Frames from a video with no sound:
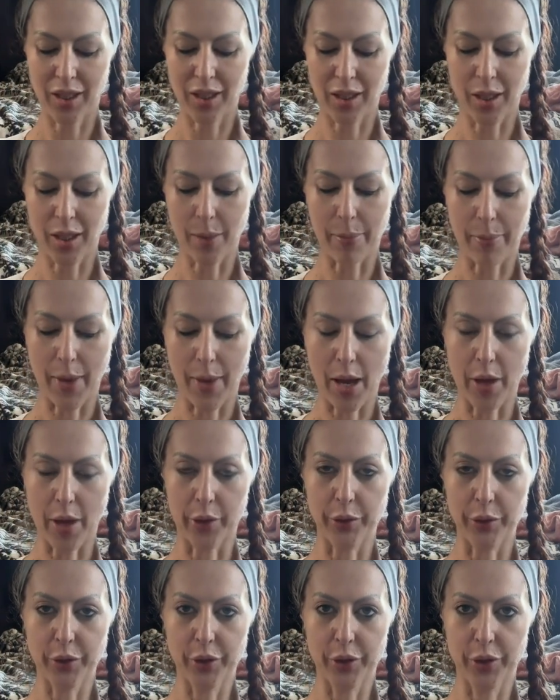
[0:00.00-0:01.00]
in
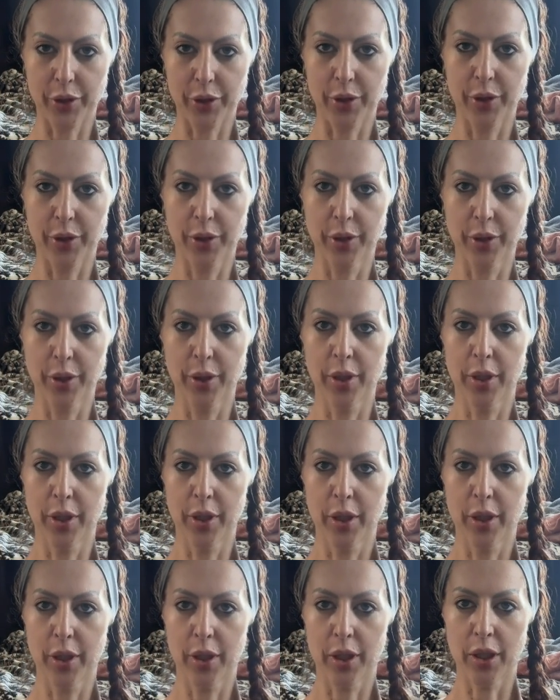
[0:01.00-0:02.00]
about,
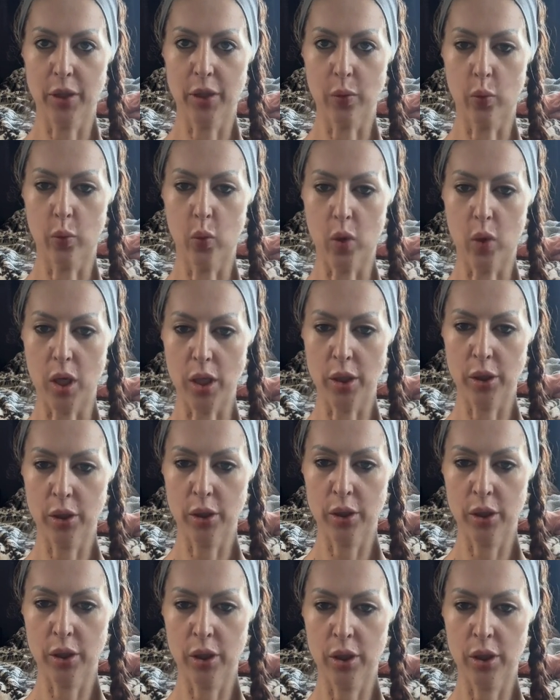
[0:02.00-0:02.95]
it's 1.